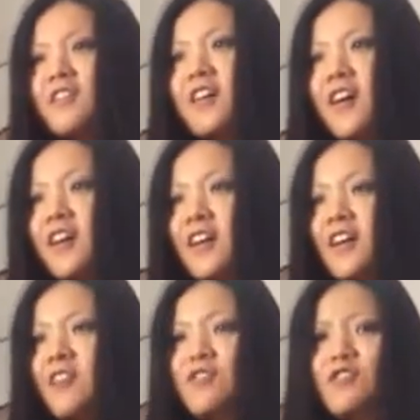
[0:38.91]

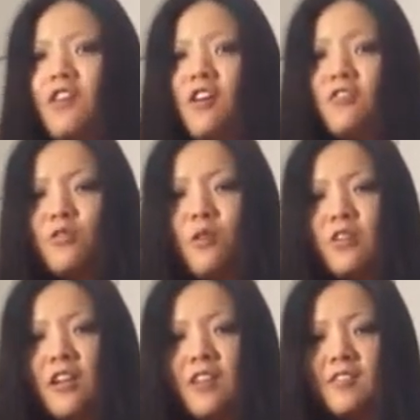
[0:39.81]
Okay, what song you
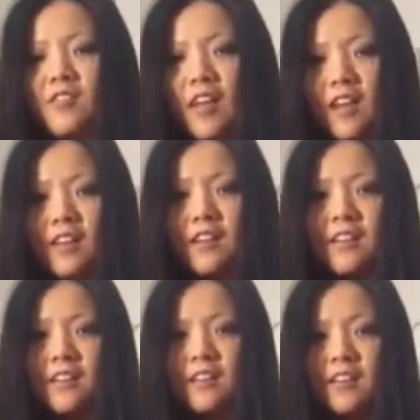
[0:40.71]
want to hear today?
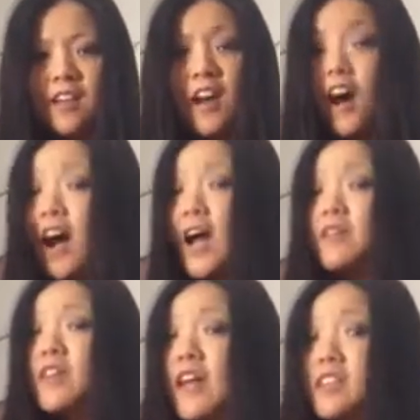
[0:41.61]
Uh
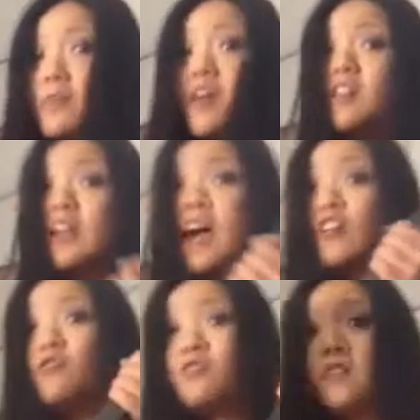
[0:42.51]
I'm the next American
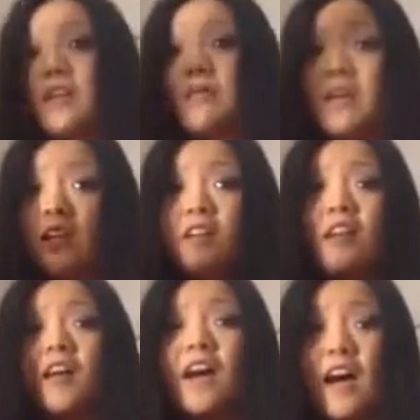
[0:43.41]
Idol, you know what I mean?
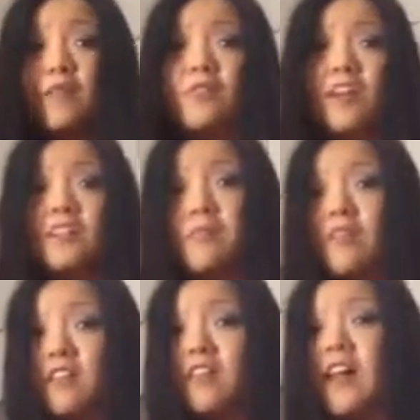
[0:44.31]
I'm the next
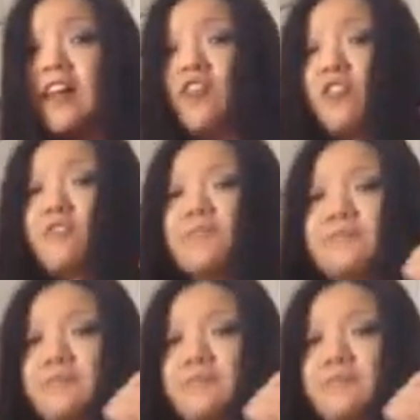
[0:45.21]
American Idol.